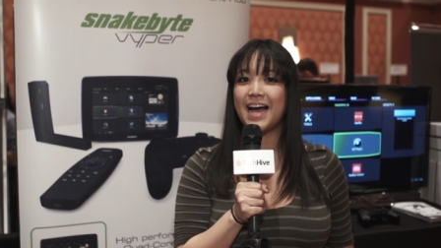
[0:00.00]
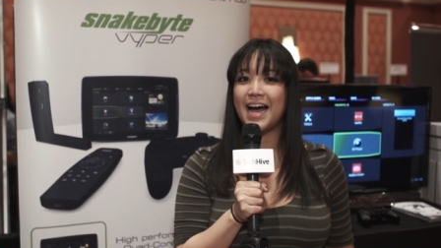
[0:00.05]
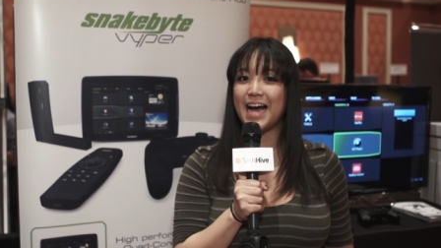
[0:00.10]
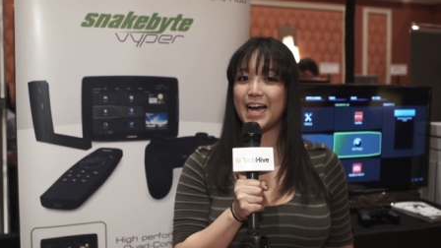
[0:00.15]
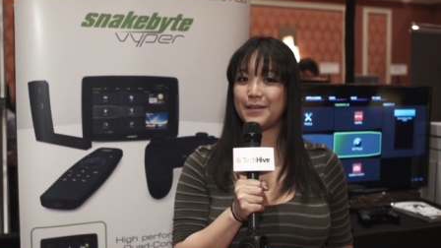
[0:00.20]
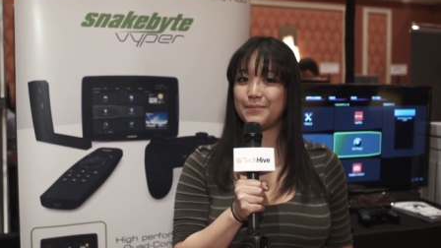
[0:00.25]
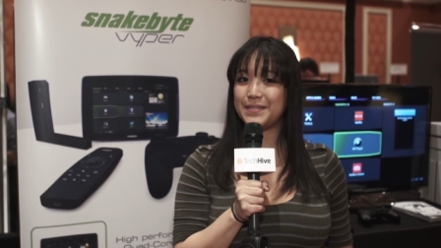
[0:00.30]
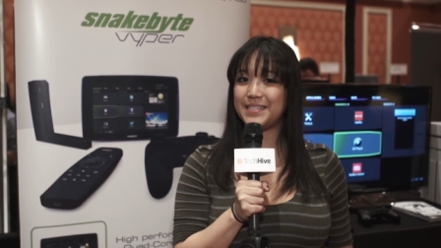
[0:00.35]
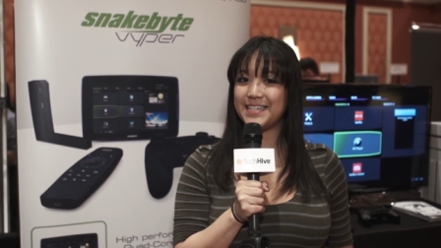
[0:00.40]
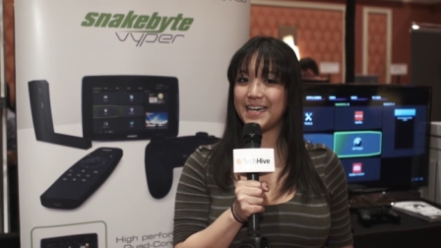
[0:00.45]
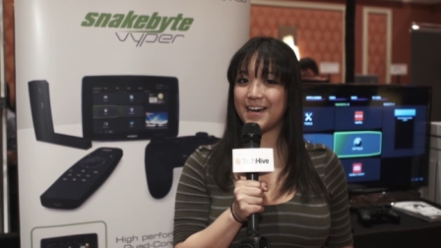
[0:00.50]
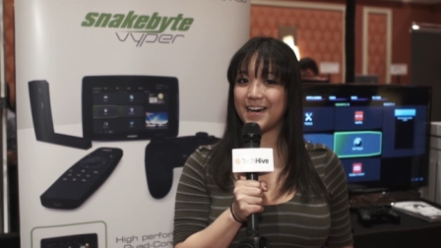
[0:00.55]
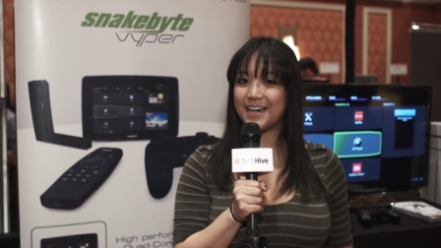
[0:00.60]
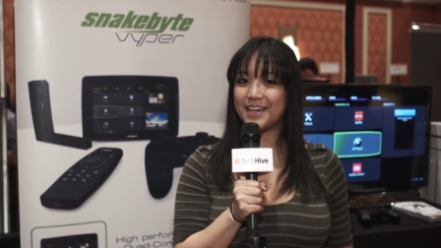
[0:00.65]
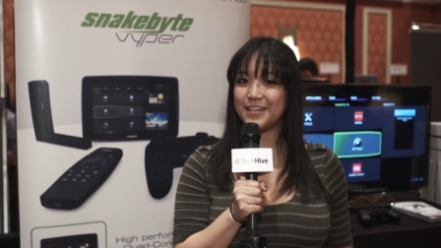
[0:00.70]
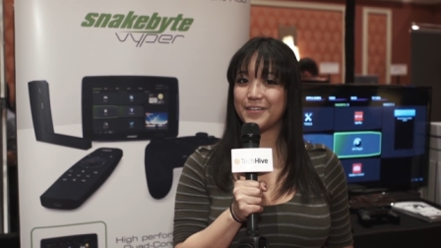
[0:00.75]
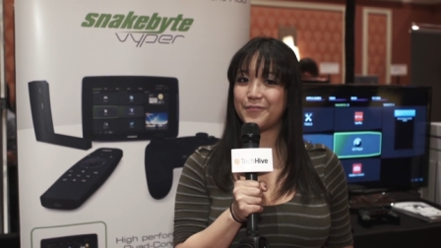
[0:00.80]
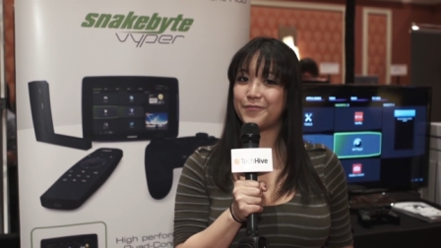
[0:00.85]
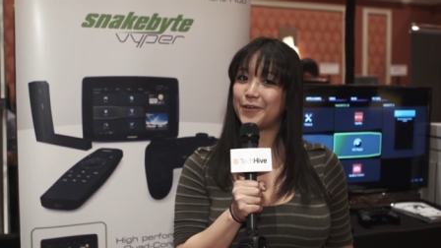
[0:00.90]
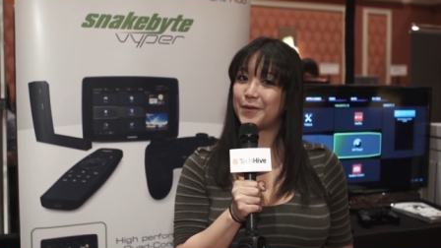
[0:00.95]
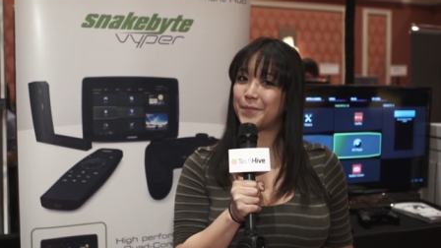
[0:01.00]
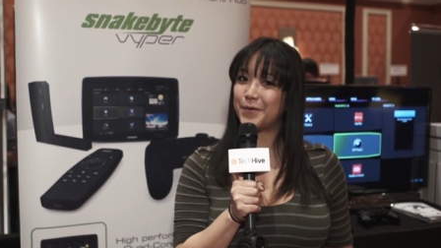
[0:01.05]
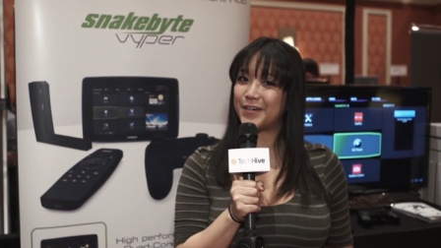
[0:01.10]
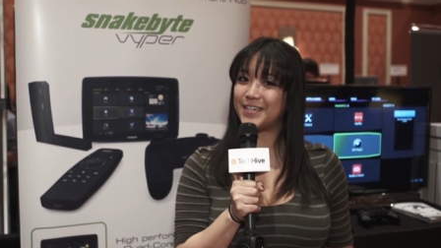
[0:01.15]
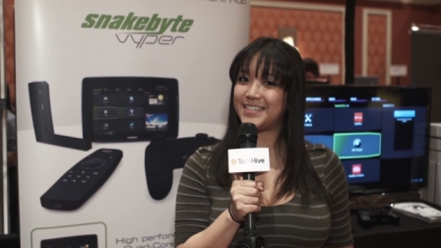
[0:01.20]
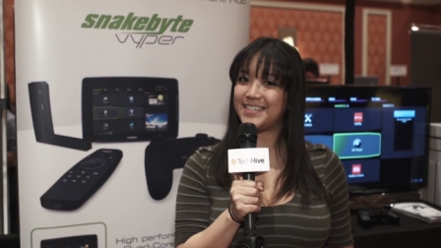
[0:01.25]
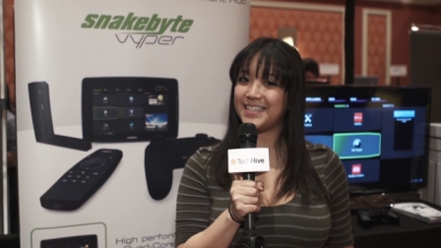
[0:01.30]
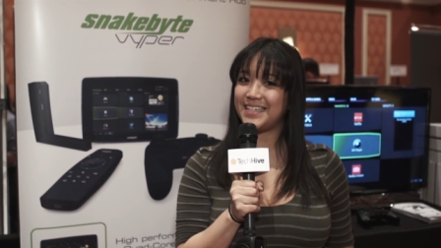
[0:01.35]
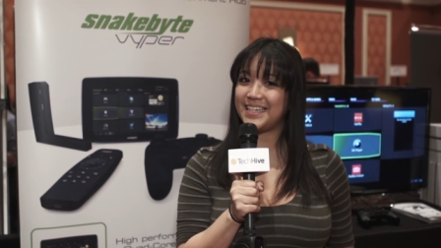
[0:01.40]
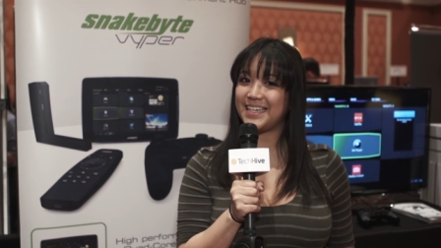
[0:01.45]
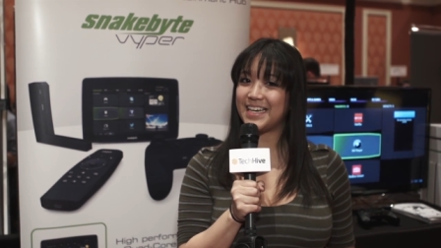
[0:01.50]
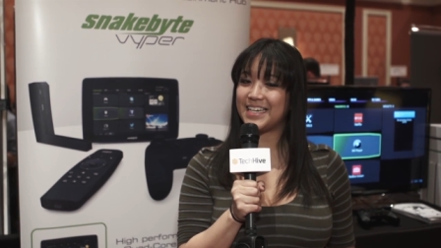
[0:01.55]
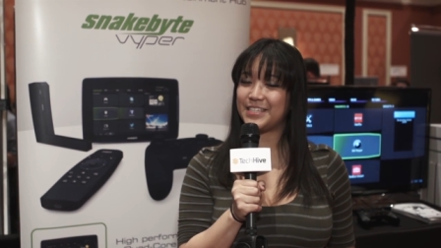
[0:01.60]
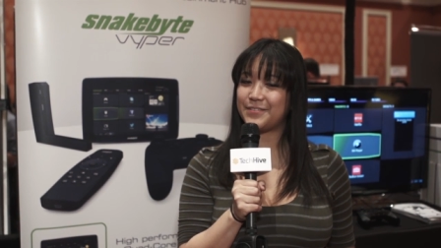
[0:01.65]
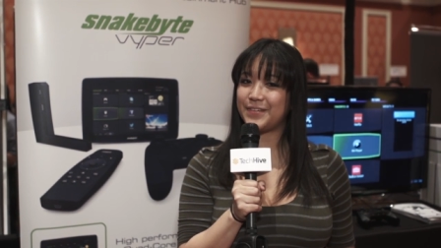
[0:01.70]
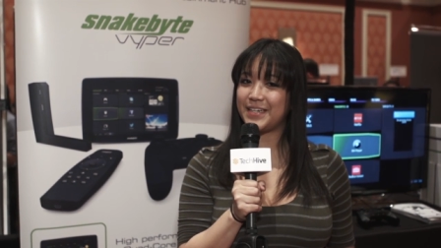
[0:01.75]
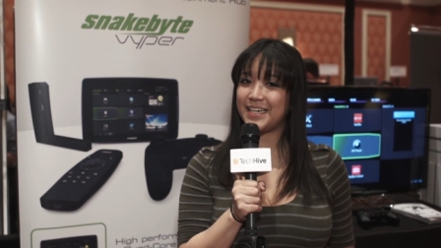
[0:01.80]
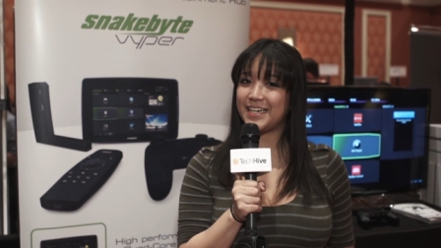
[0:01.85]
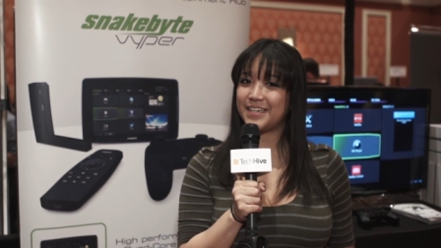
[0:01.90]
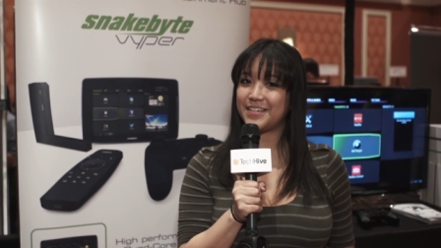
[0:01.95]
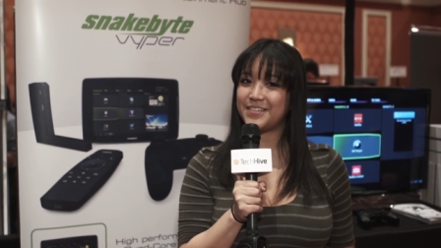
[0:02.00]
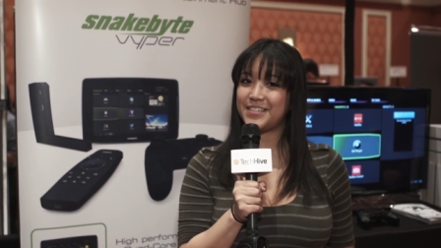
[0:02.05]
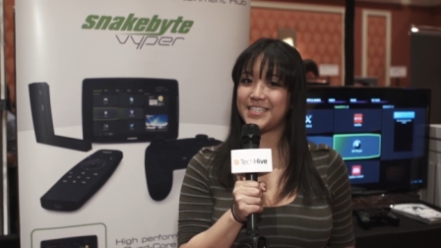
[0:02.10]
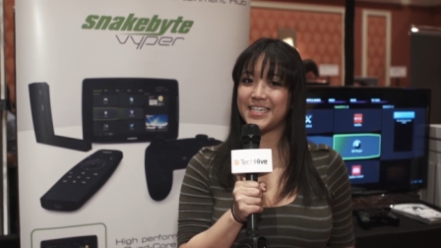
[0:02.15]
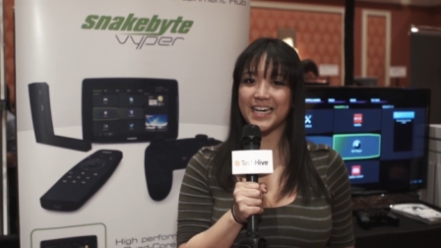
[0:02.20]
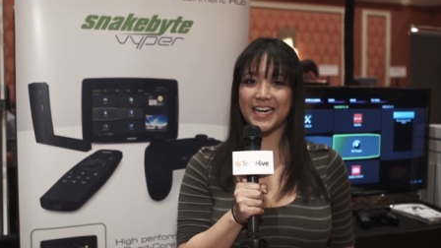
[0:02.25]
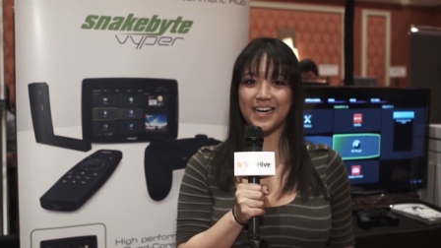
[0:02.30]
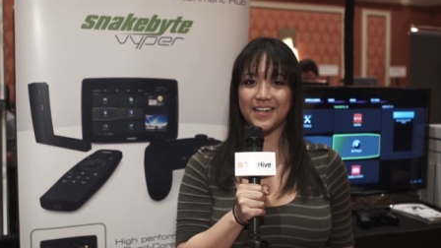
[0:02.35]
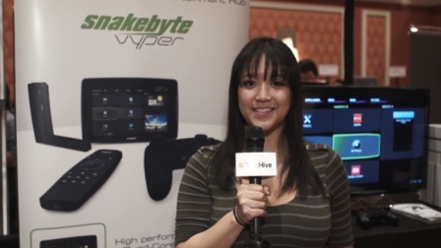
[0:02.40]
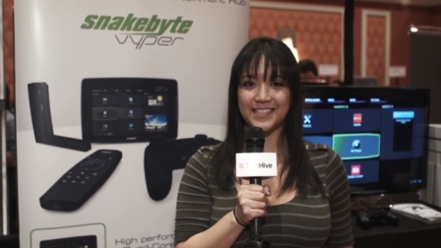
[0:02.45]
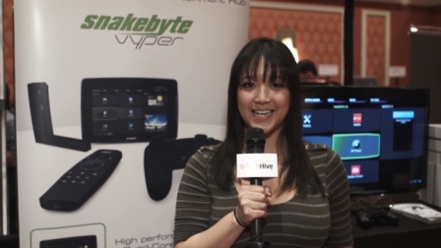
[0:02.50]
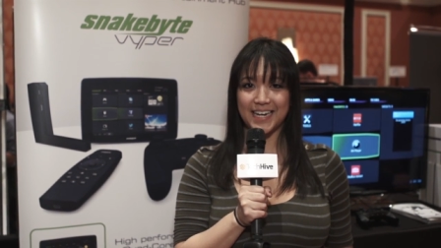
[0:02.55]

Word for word: I'm Sarah. For more CES videos, check out